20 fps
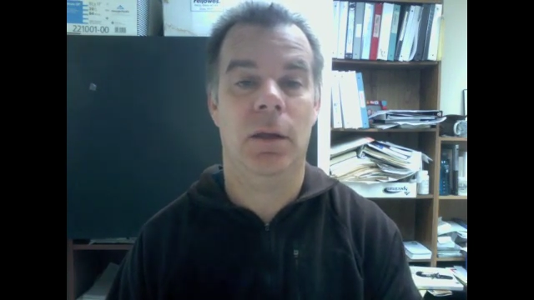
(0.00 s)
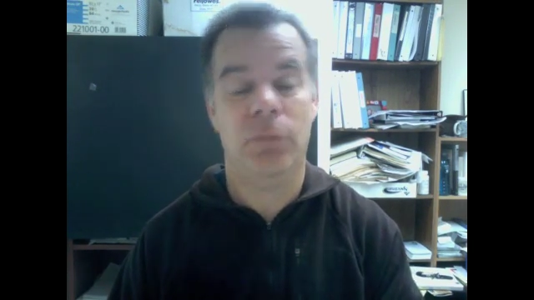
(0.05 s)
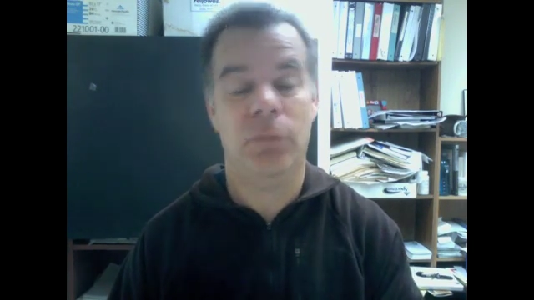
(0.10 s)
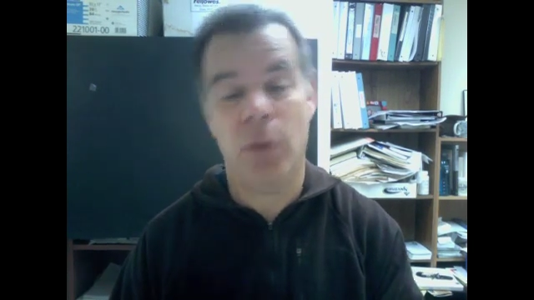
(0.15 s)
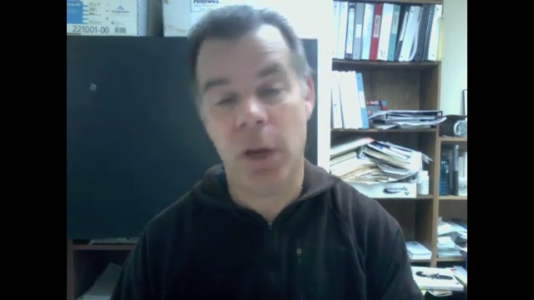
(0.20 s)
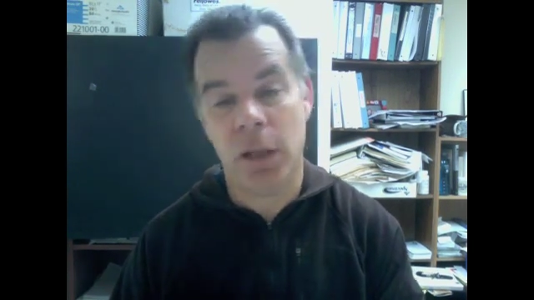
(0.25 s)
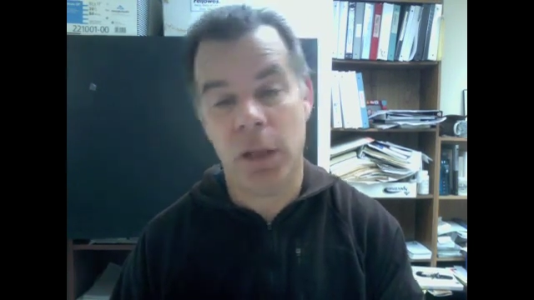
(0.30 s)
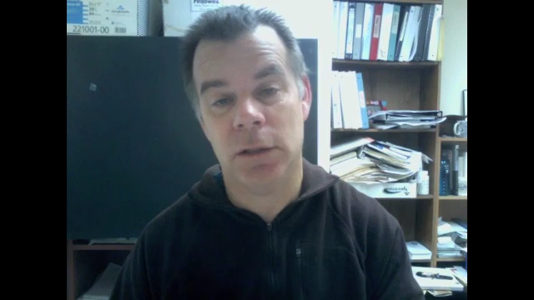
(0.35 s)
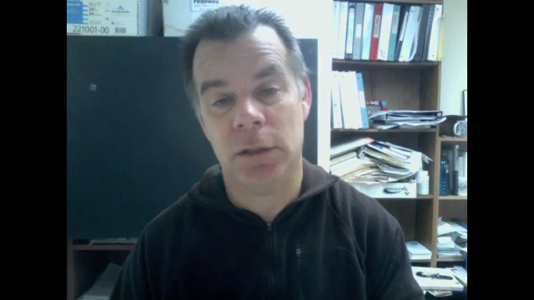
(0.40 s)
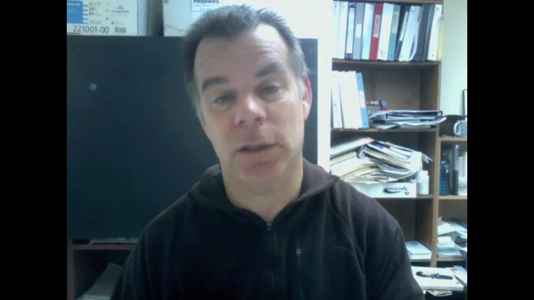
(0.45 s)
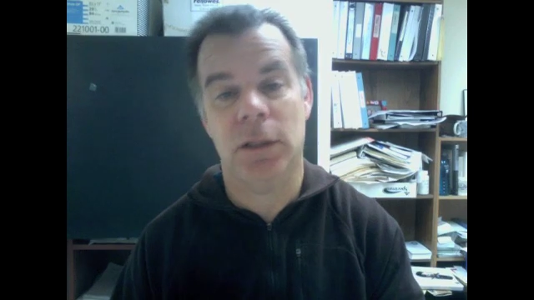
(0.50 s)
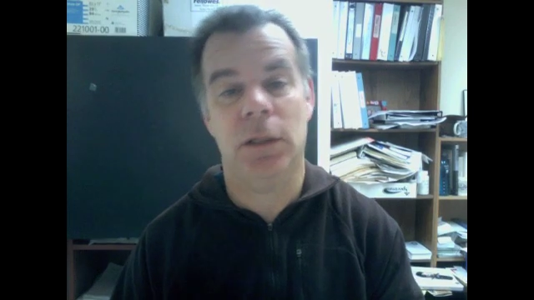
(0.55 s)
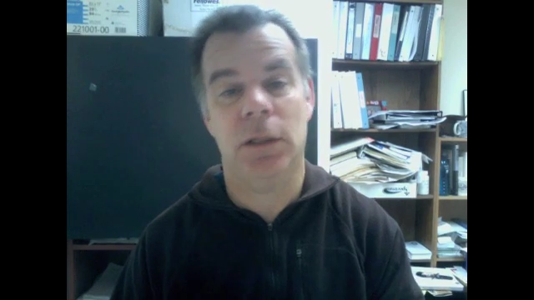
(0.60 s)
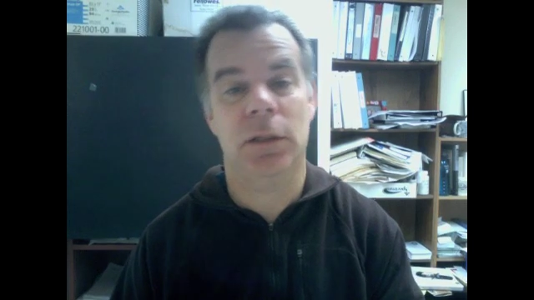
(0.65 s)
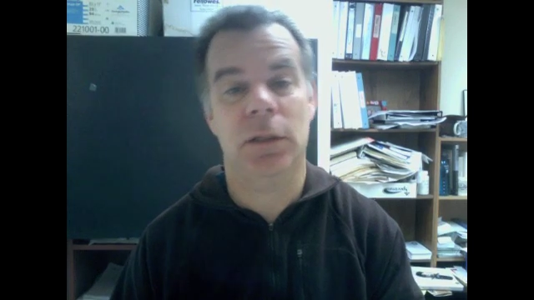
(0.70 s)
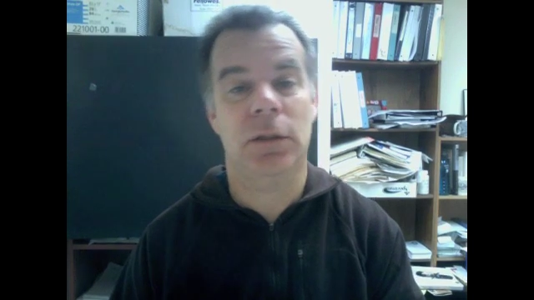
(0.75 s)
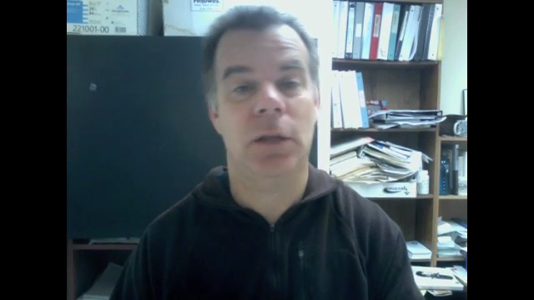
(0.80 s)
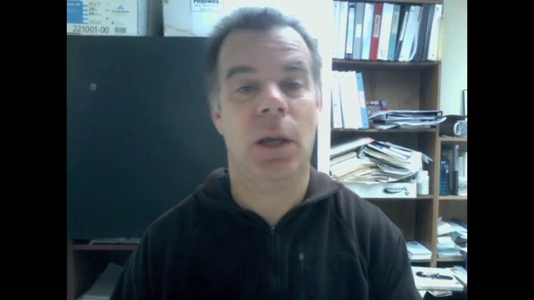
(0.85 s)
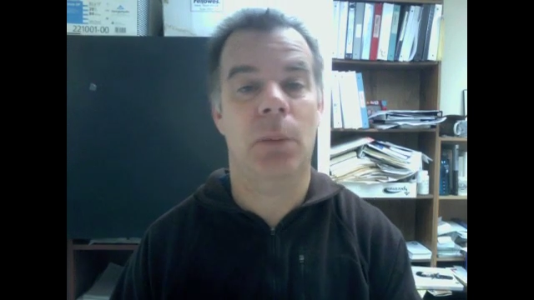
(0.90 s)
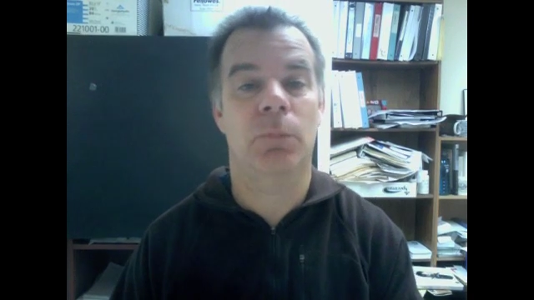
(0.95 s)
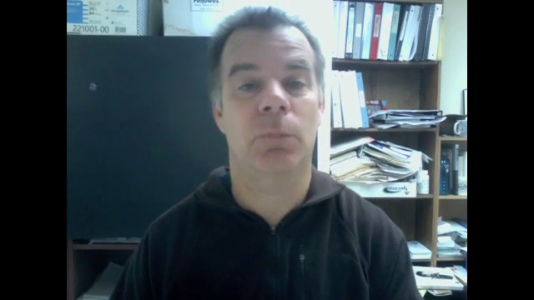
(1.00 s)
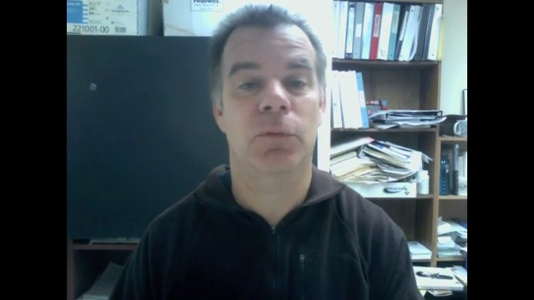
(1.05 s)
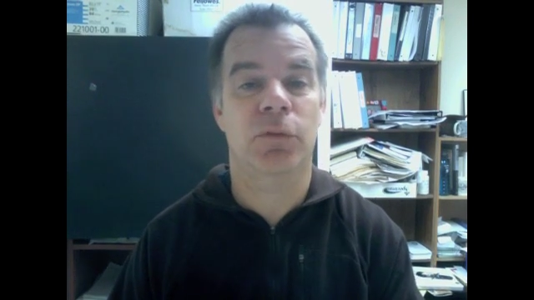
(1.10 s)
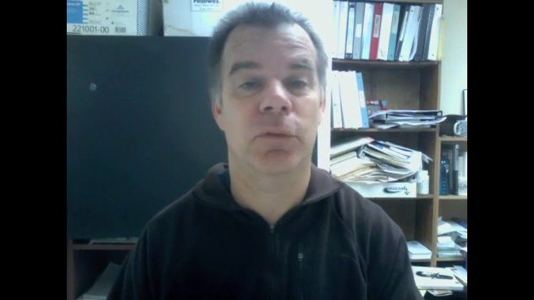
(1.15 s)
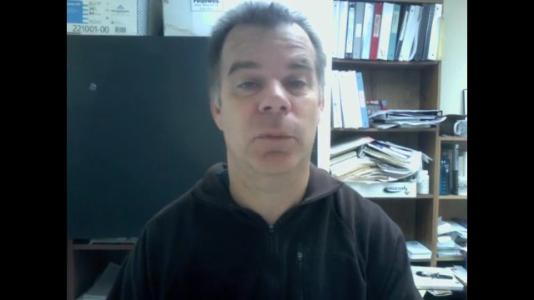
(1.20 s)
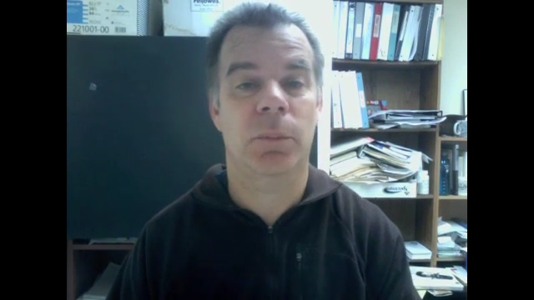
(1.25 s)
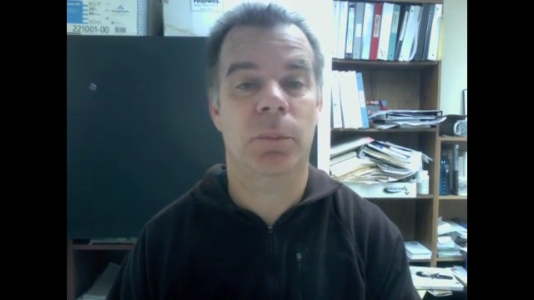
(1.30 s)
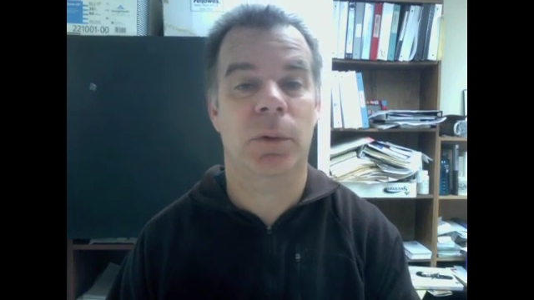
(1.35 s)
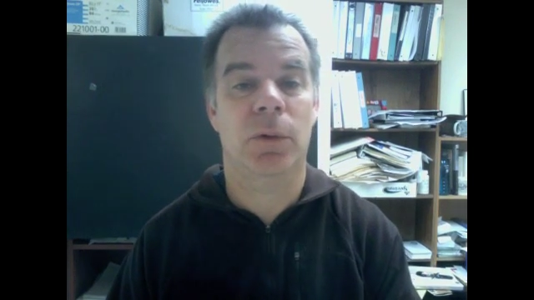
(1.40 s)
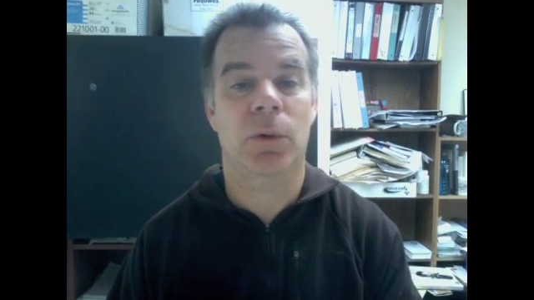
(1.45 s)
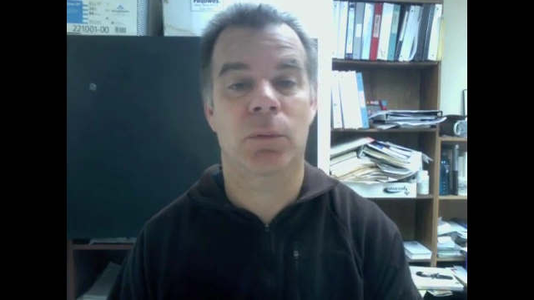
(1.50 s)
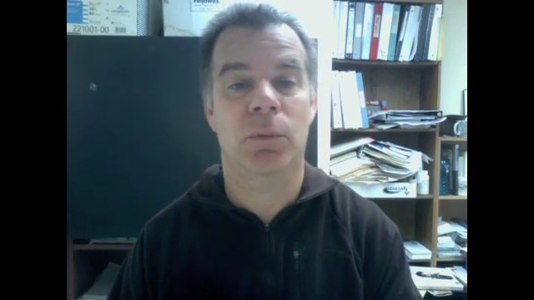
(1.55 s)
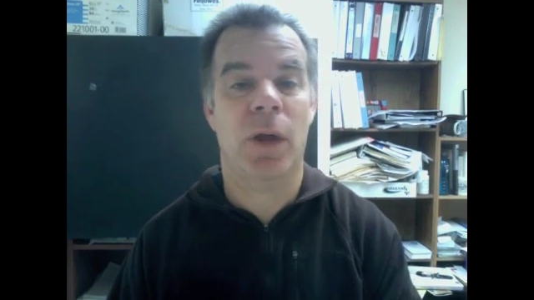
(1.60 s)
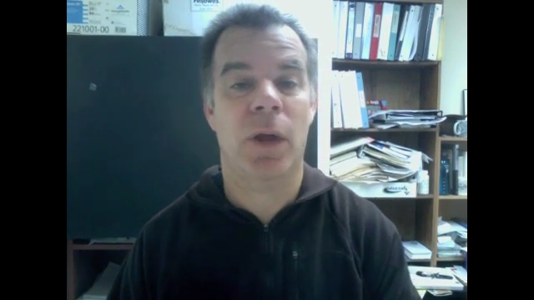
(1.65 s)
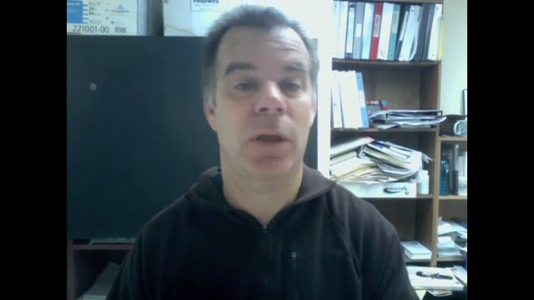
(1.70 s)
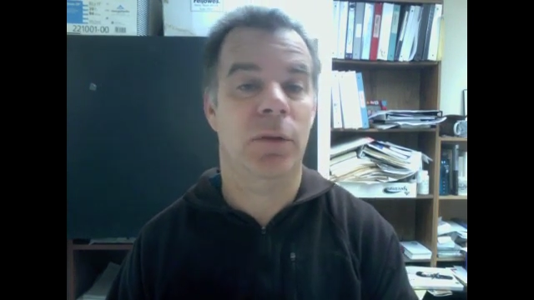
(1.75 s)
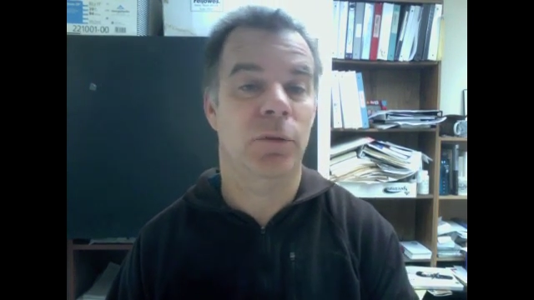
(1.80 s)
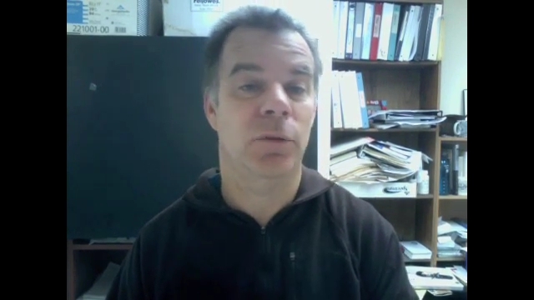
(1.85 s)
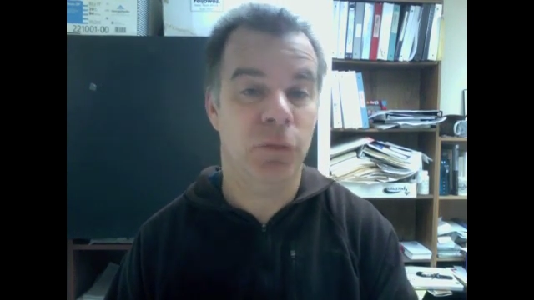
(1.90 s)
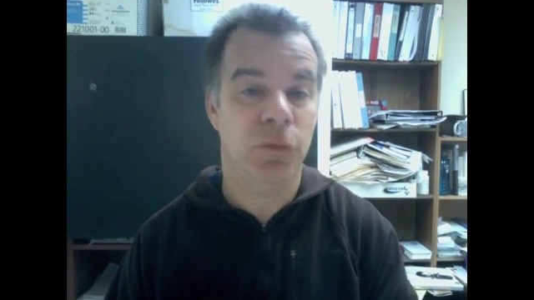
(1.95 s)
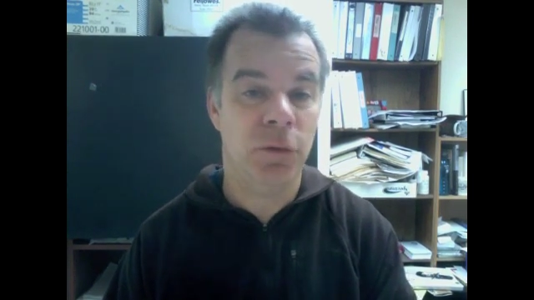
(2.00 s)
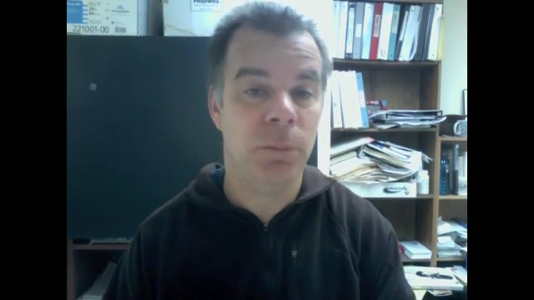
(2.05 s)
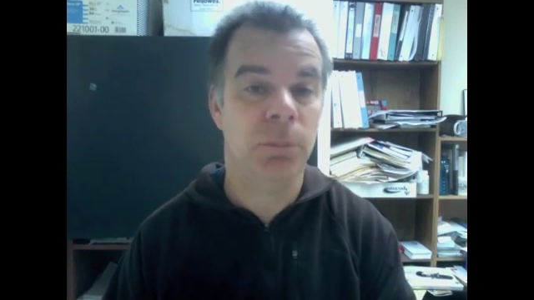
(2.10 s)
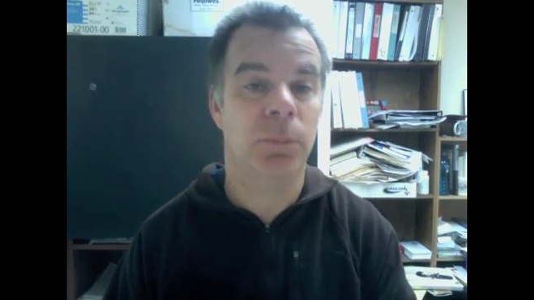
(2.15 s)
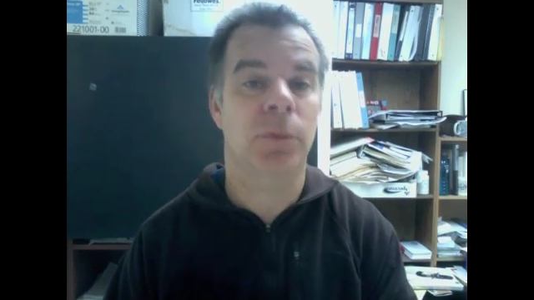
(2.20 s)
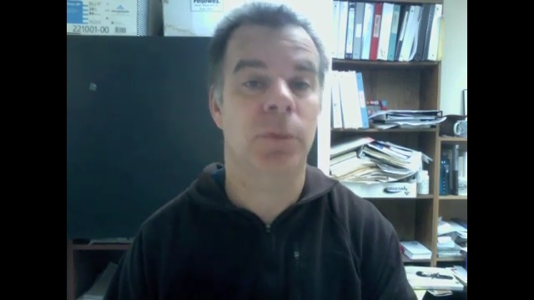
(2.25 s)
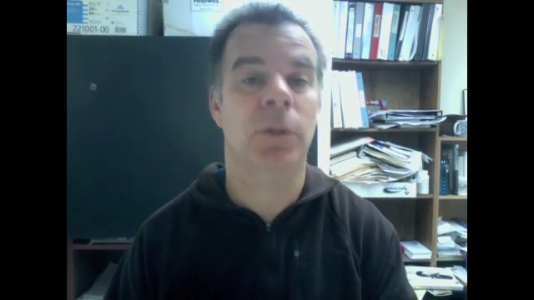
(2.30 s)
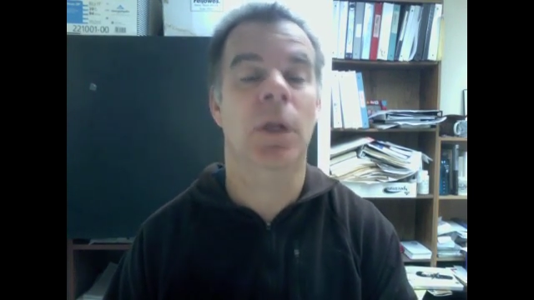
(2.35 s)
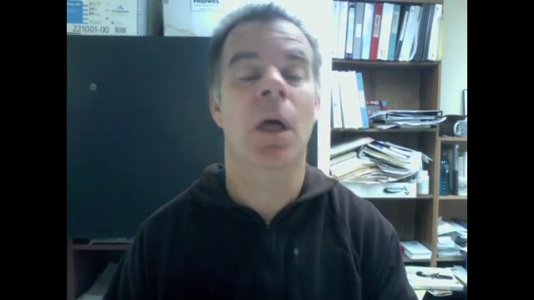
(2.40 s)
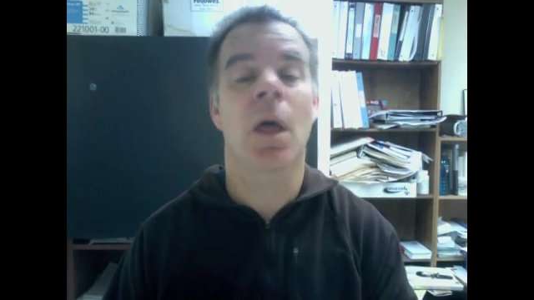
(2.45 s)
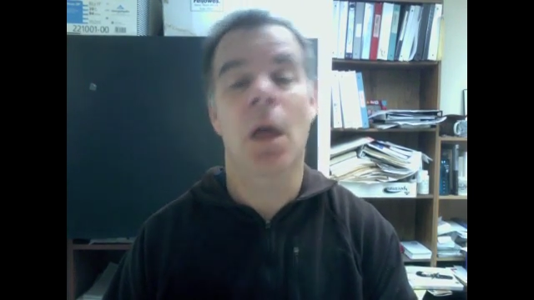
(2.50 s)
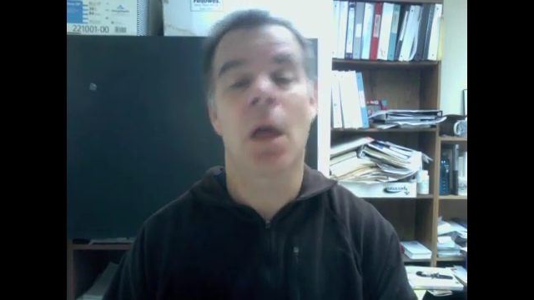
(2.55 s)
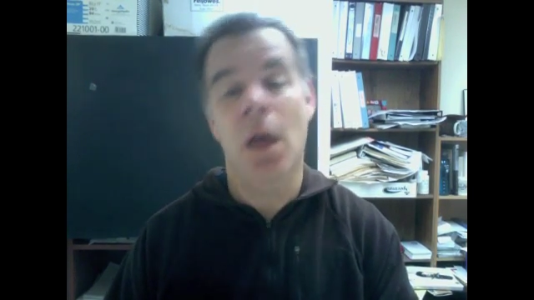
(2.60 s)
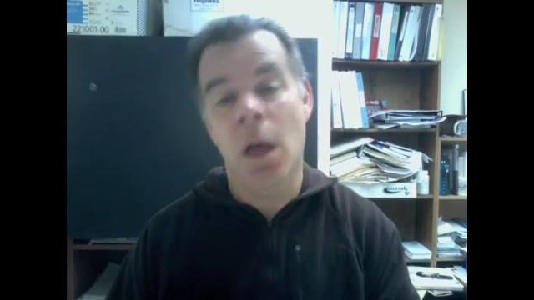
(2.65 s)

Frankly, it comes from a rather simple,